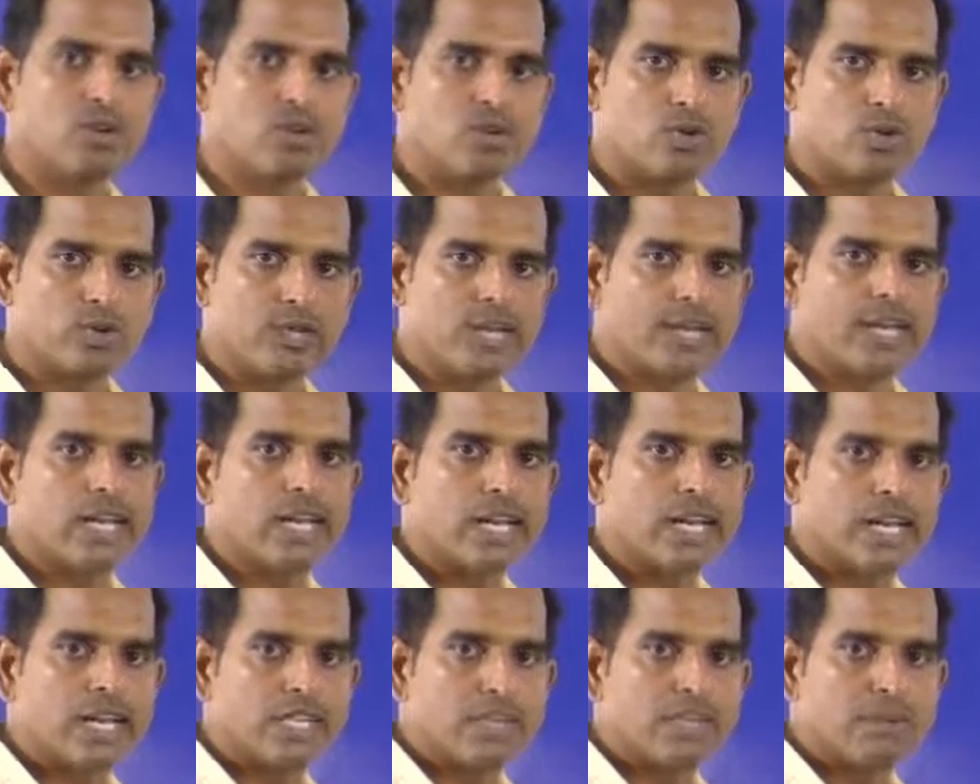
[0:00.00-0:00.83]
to
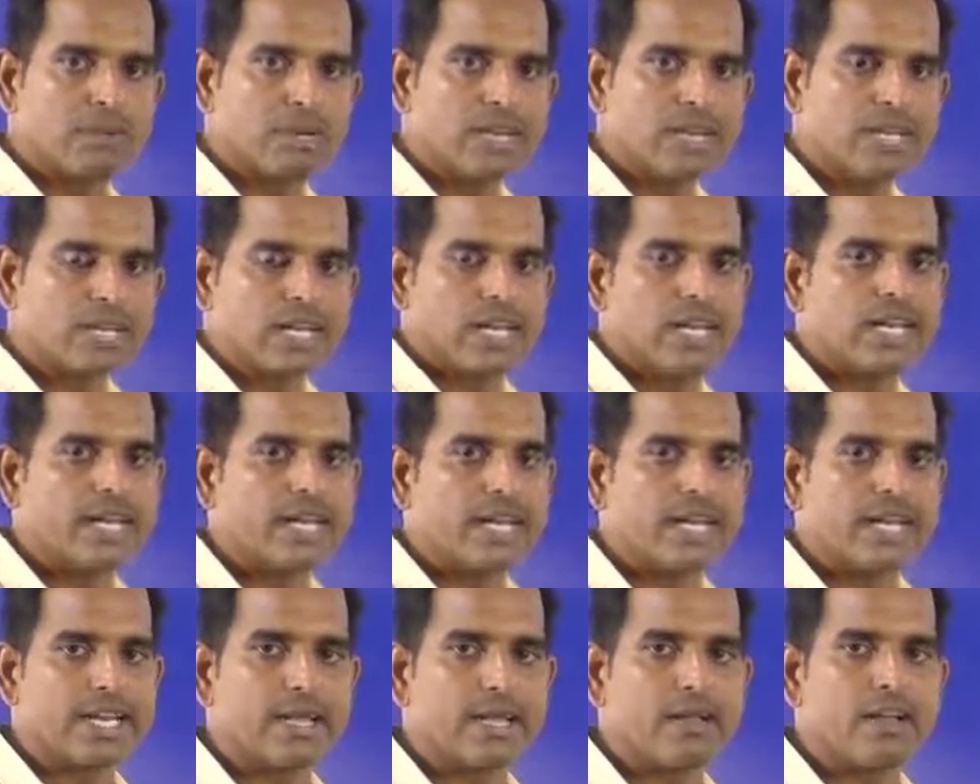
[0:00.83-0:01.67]
declare the particular
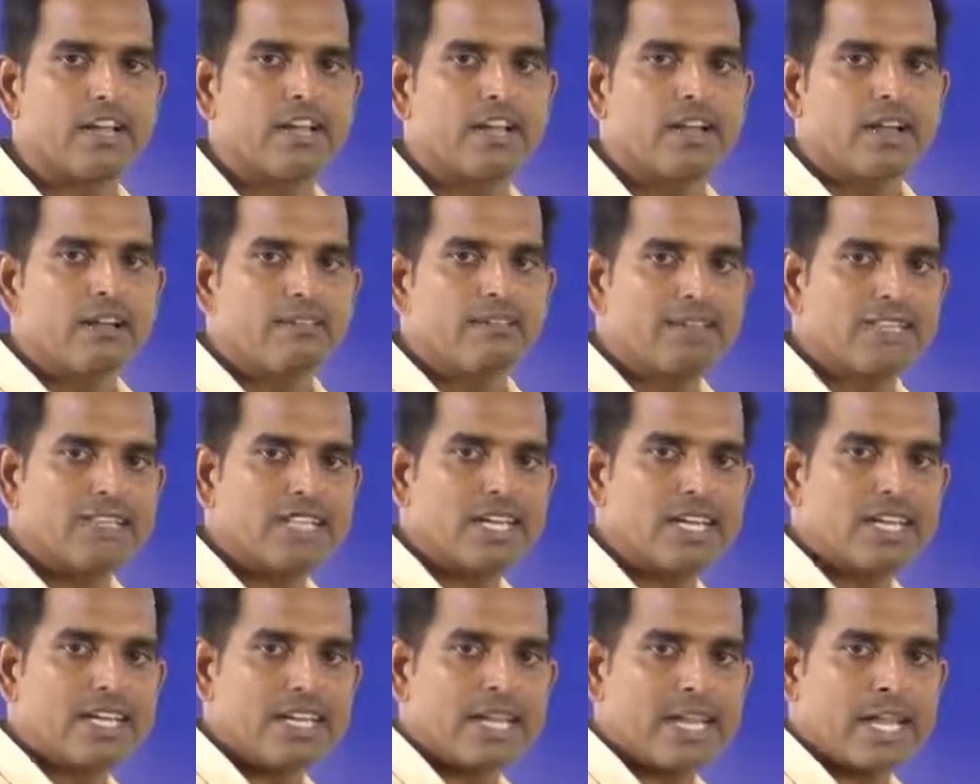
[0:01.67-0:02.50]
array with
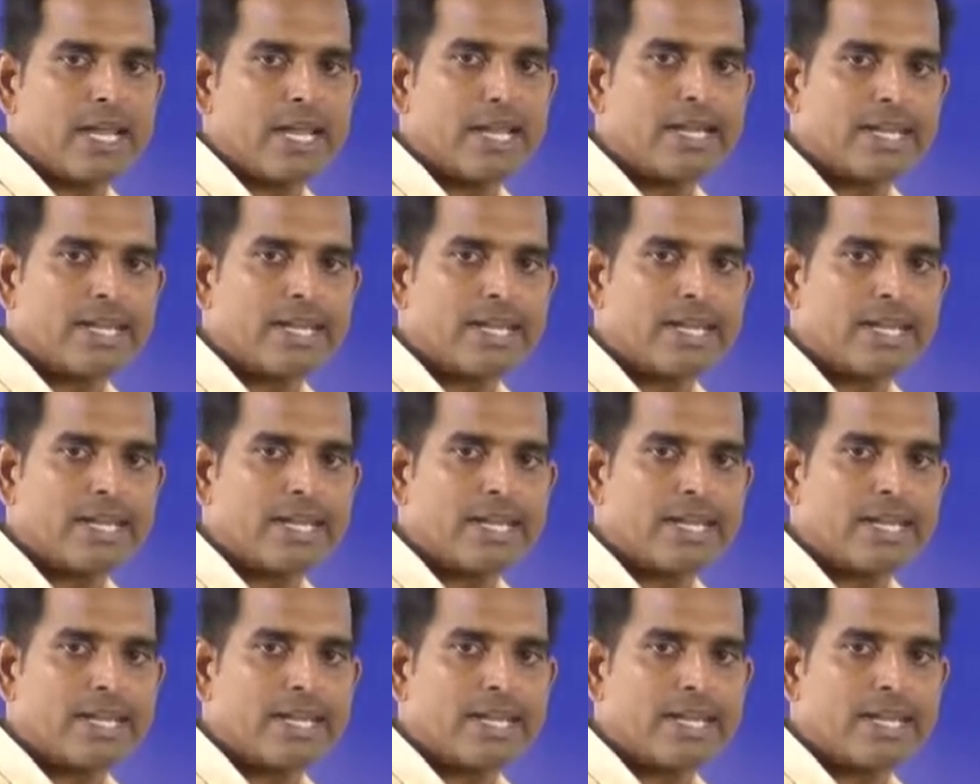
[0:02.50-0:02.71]
the